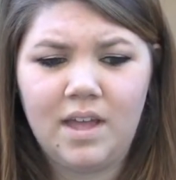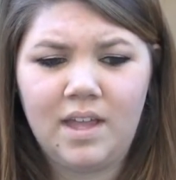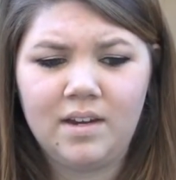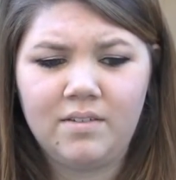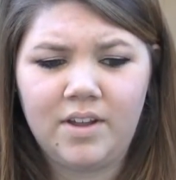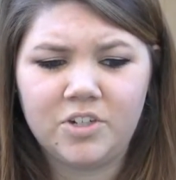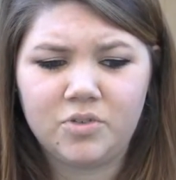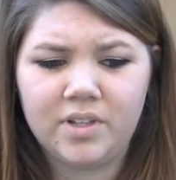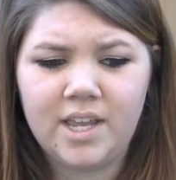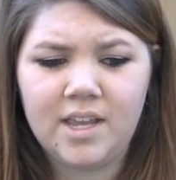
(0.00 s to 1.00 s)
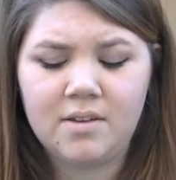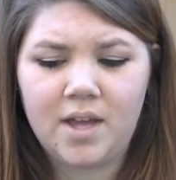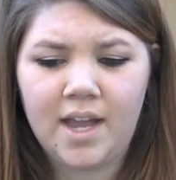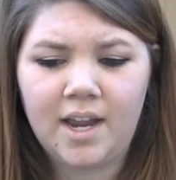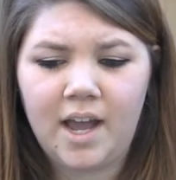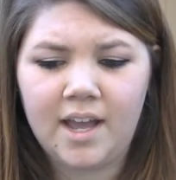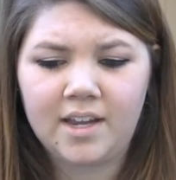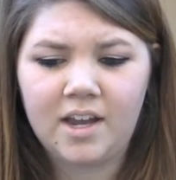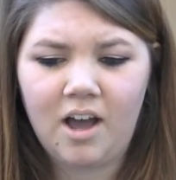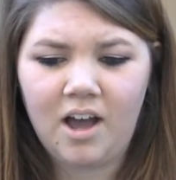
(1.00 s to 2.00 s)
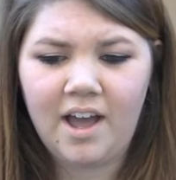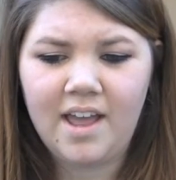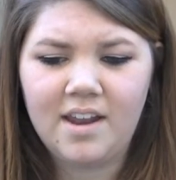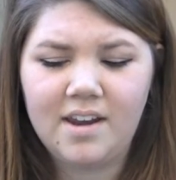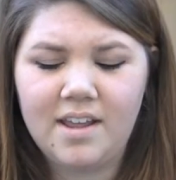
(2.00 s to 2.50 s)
And eventually I got caught,